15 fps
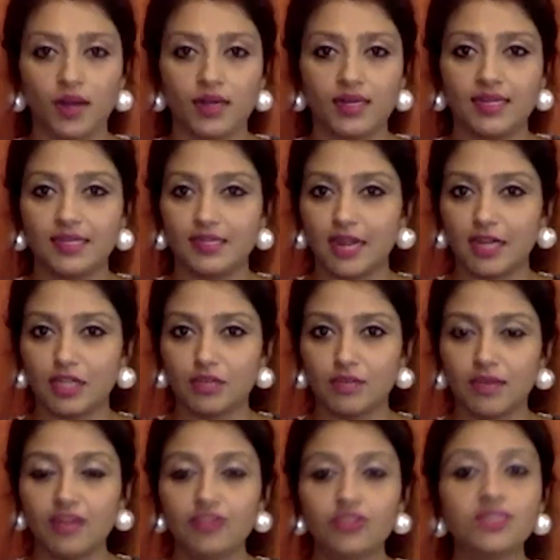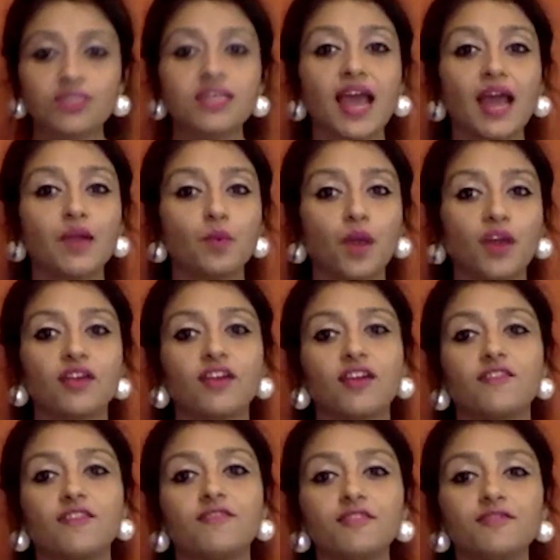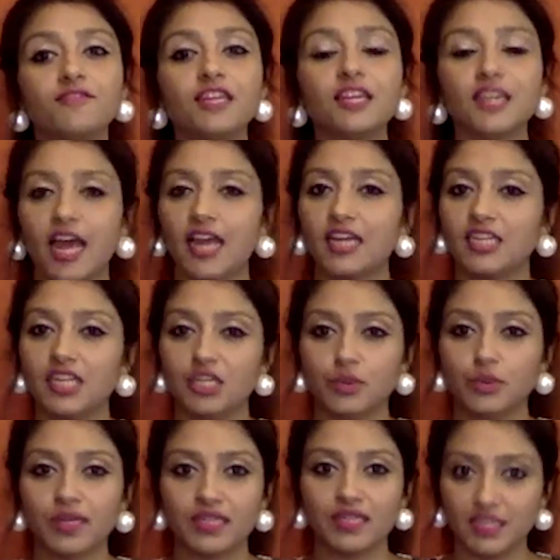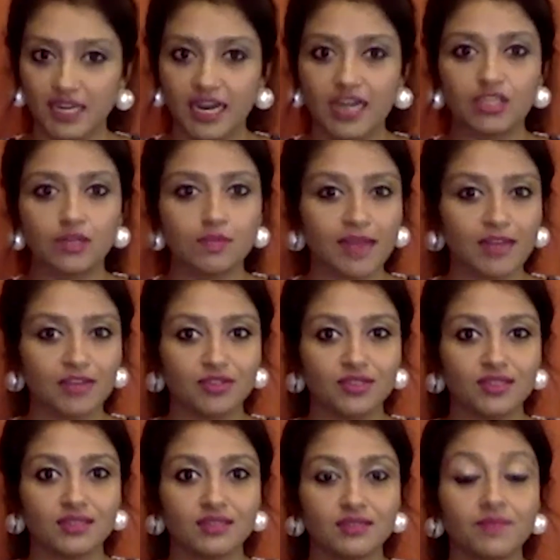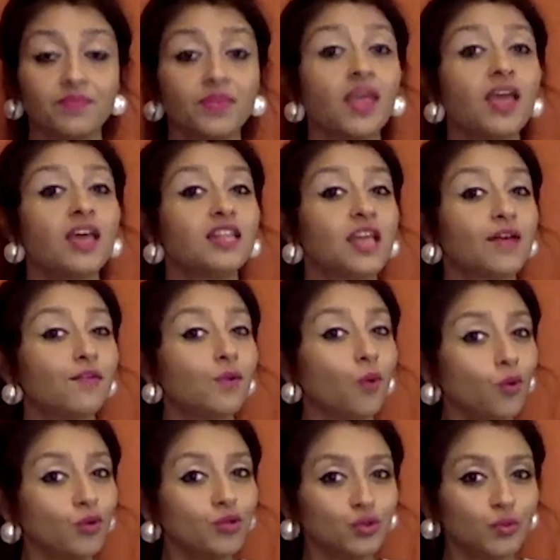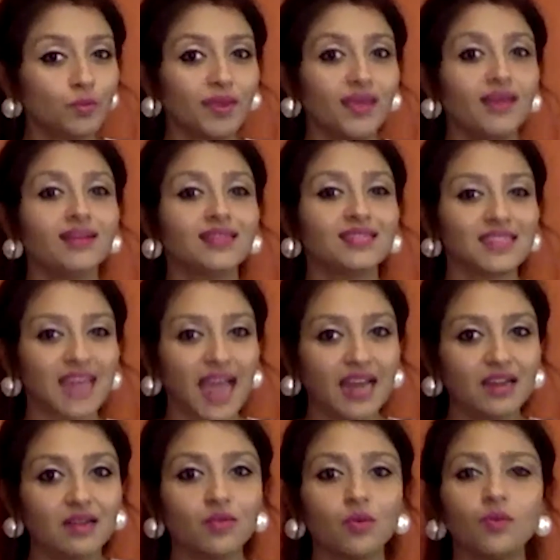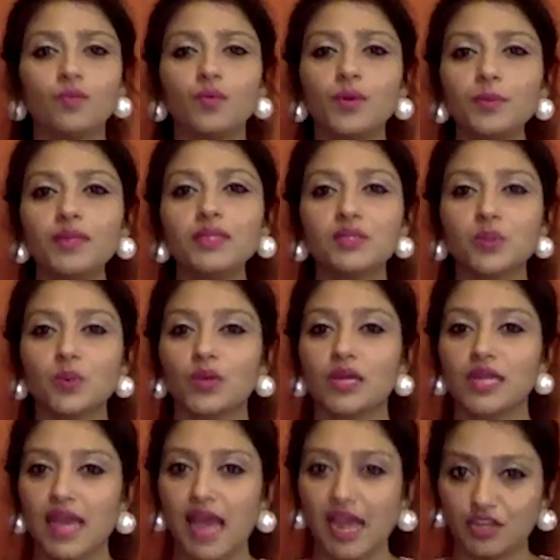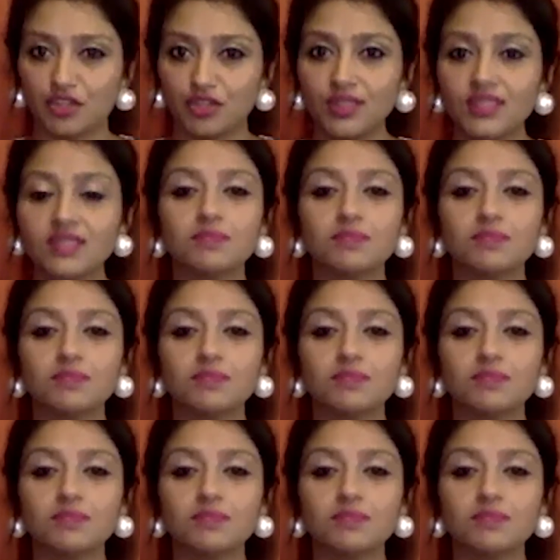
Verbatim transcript: one day international matches, and 159 T20 international matches. There will also be a standalone women's only Ashes